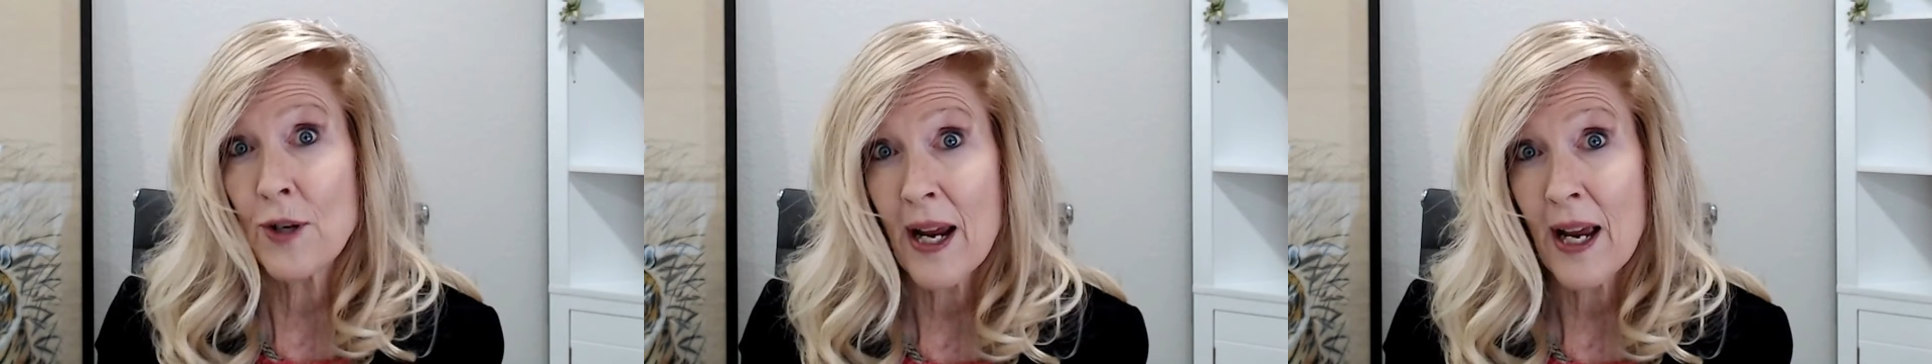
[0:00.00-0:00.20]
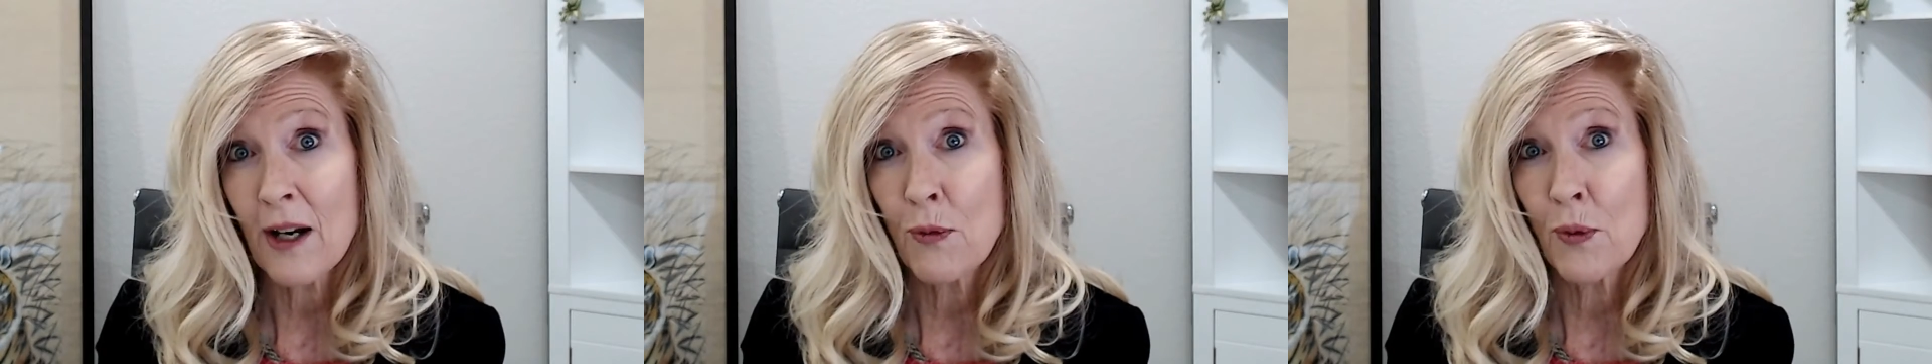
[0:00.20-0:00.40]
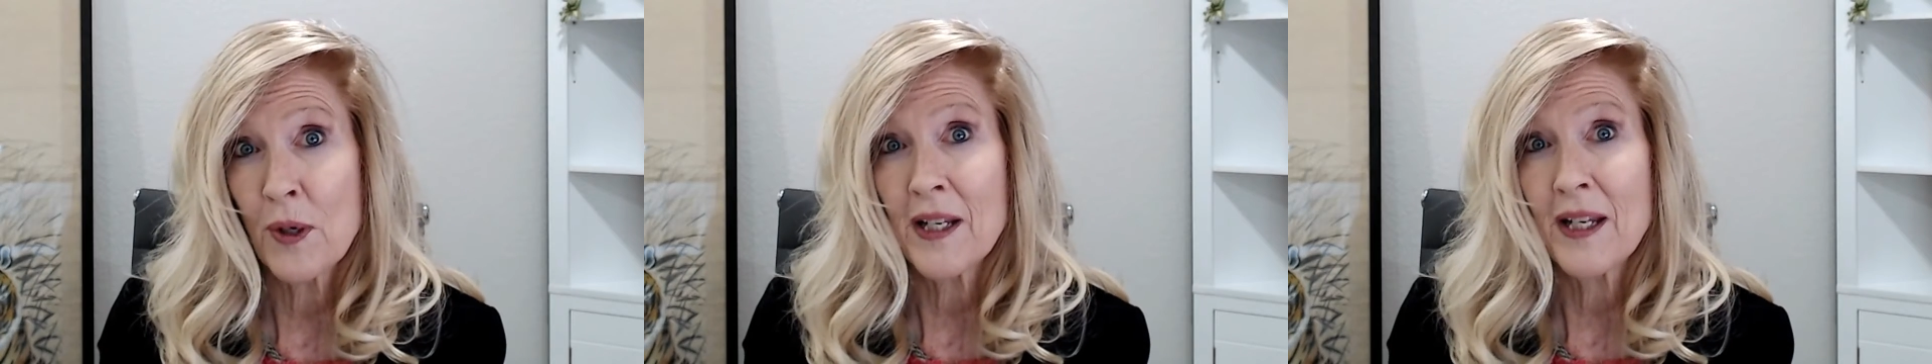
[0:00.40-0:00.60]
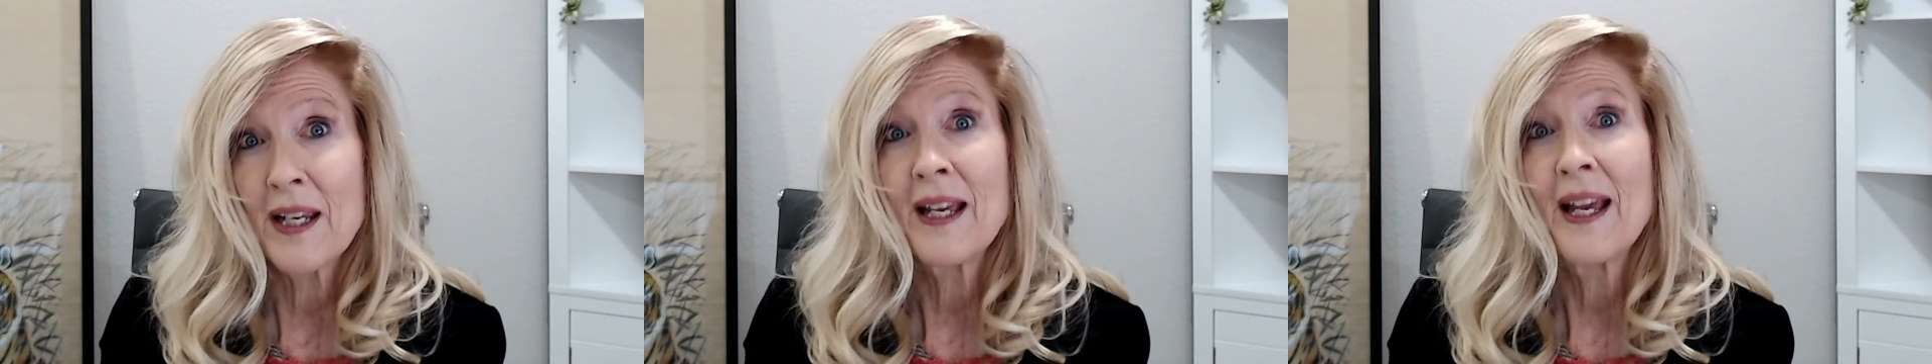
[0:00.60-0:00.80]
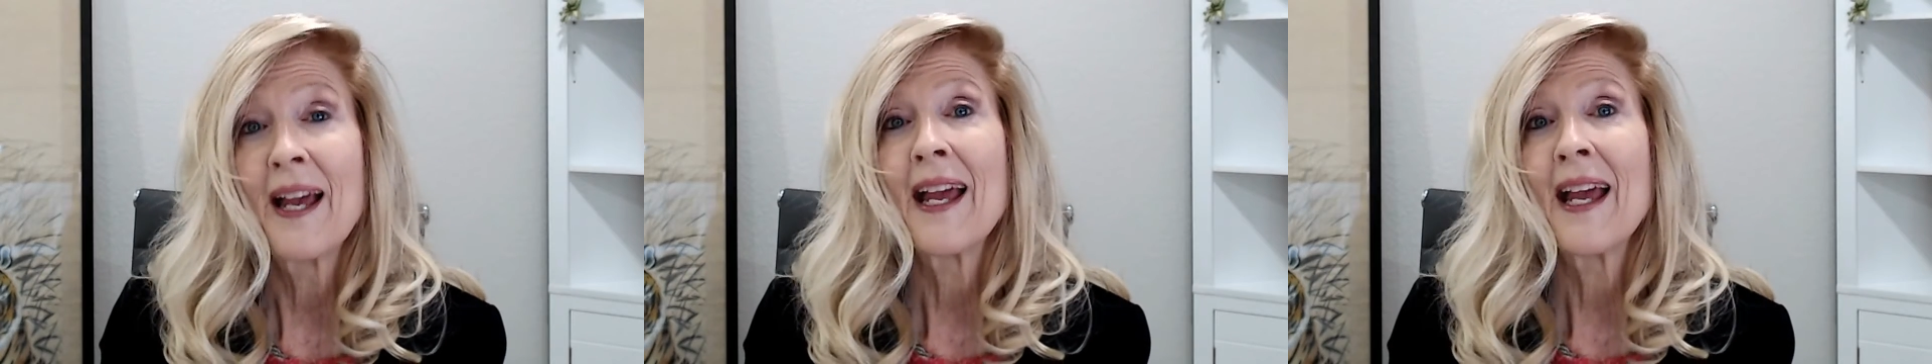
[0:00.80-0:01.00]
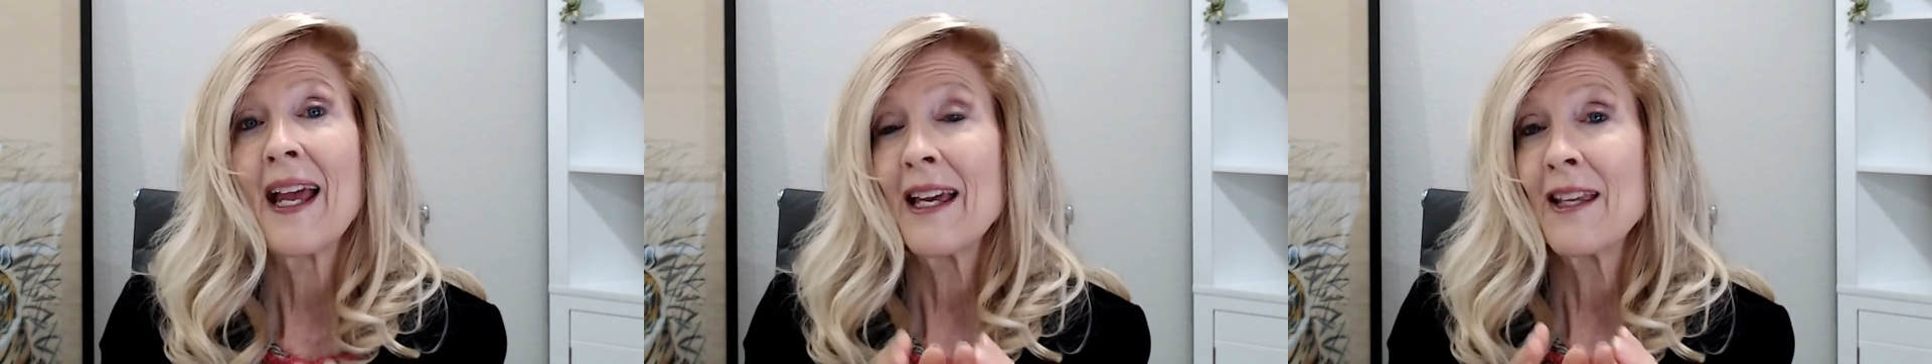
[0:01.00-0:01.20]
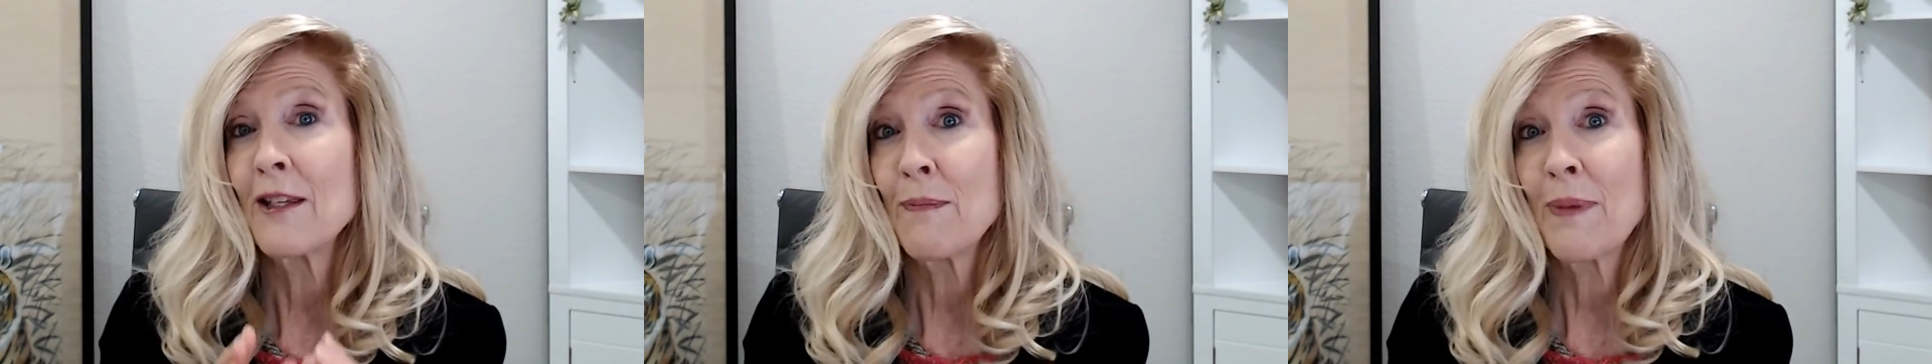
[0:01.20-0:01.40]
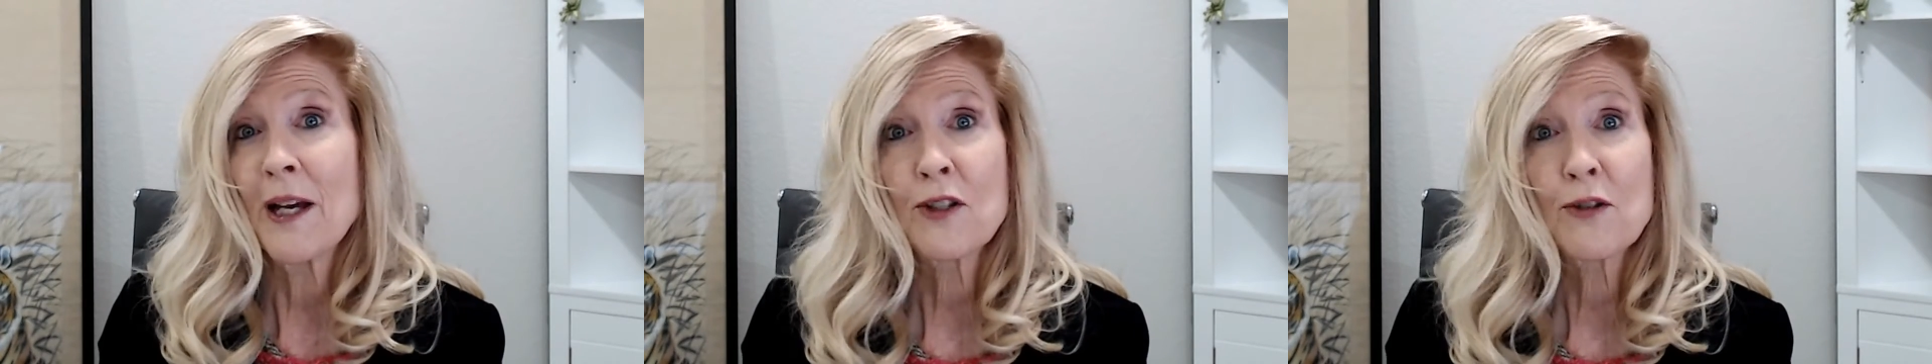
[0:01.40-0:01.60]
your equity
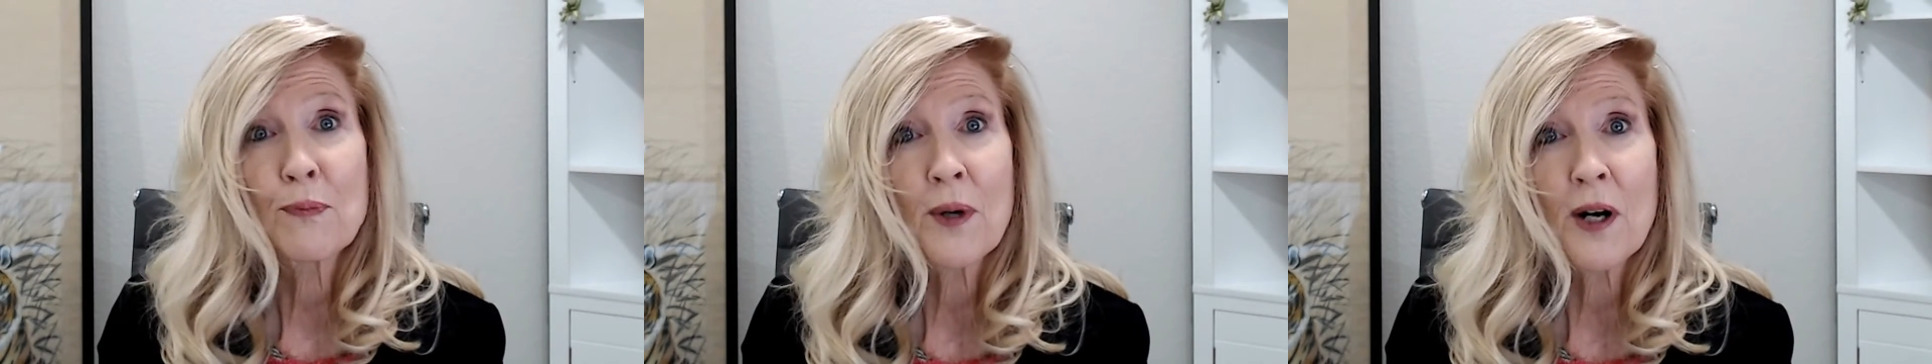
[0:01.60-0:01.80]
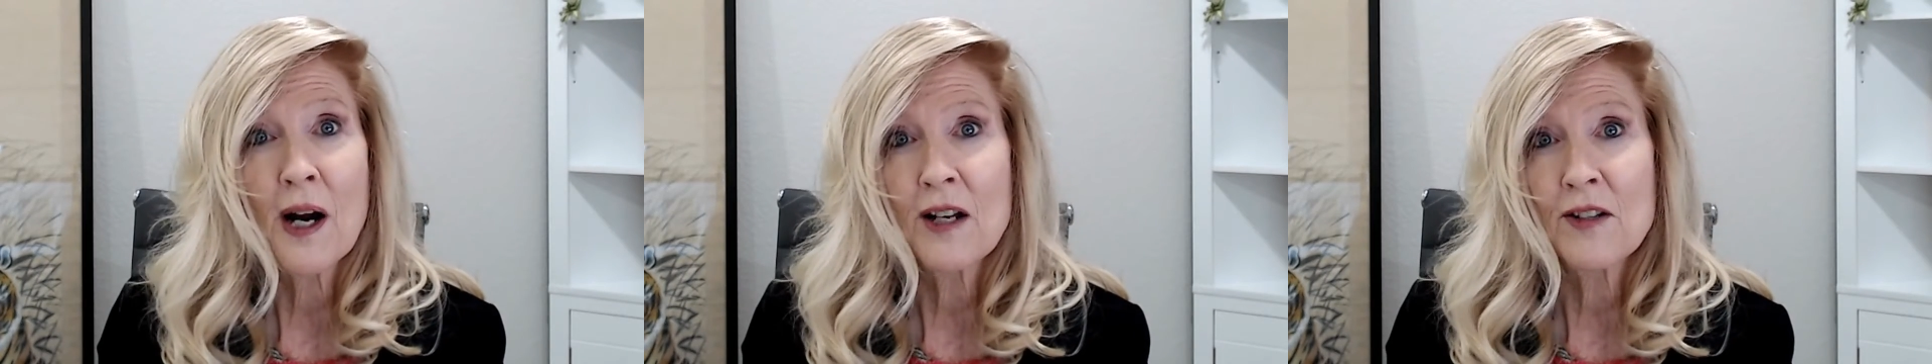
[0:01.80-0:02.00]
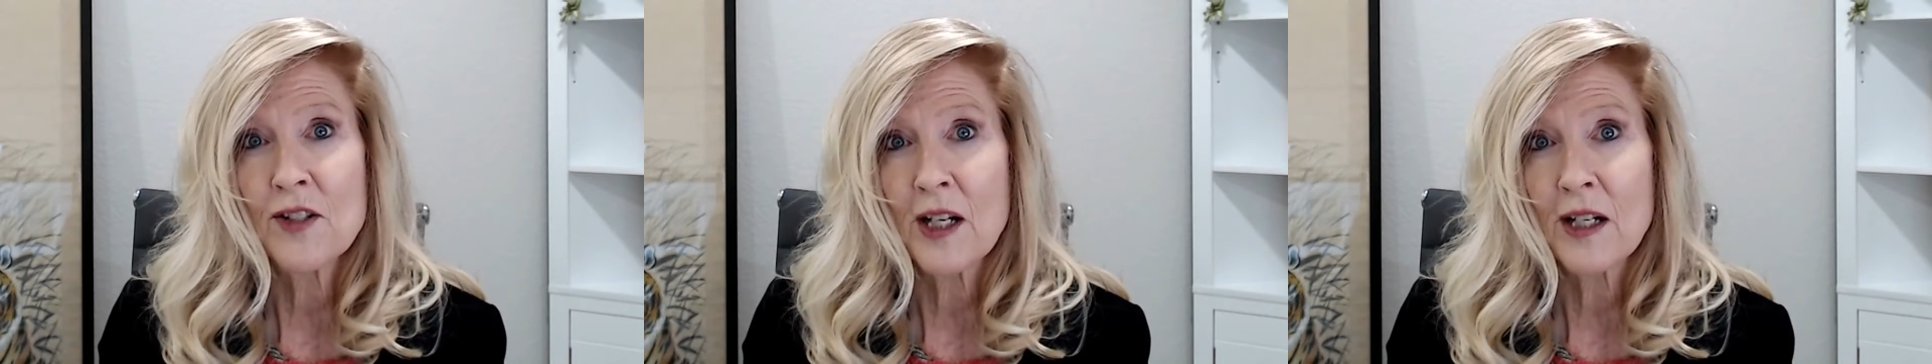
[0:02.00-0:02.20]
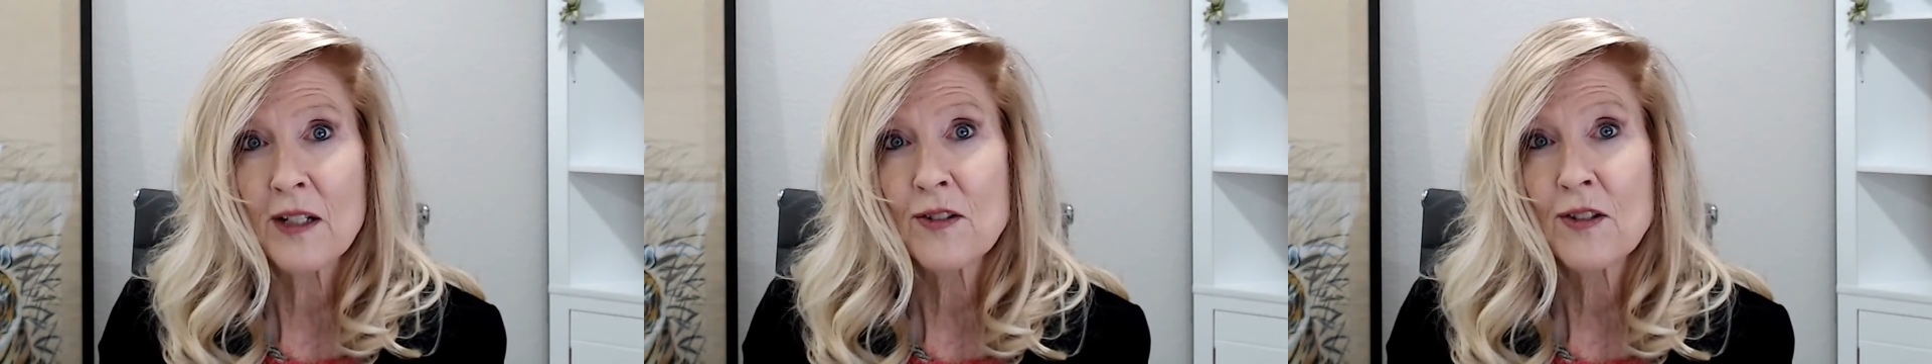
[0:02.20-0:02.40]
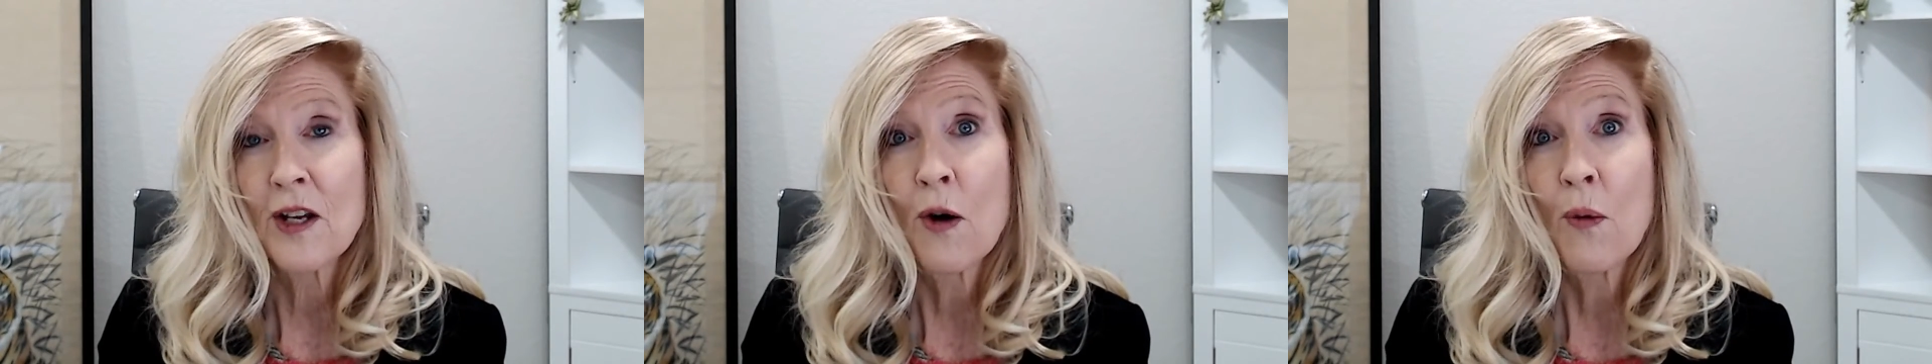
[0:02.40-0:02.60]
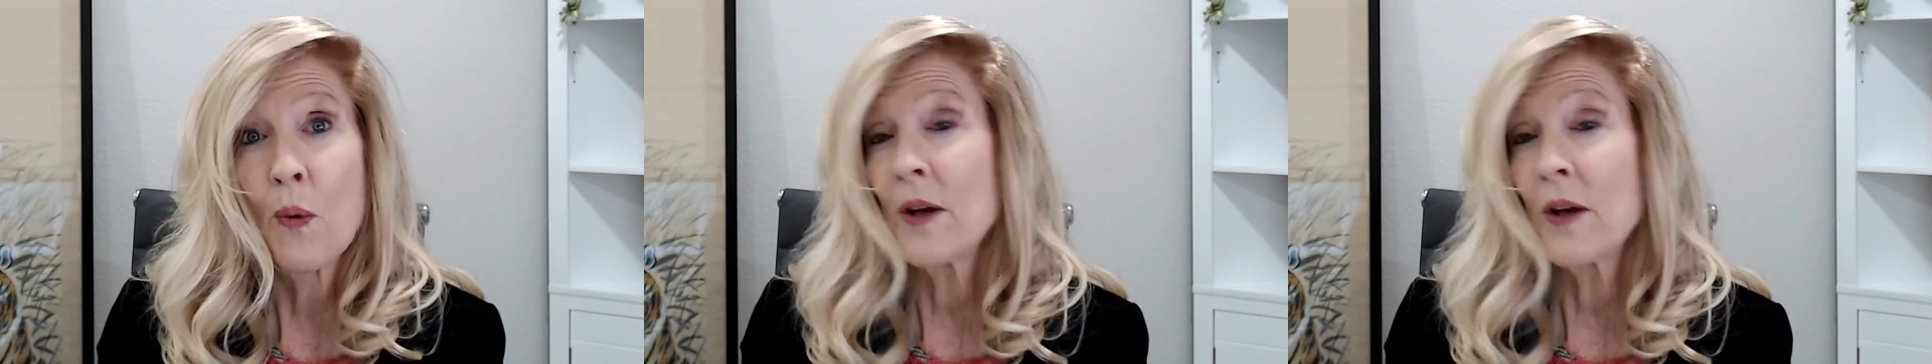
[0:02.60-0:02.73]
in the best projects,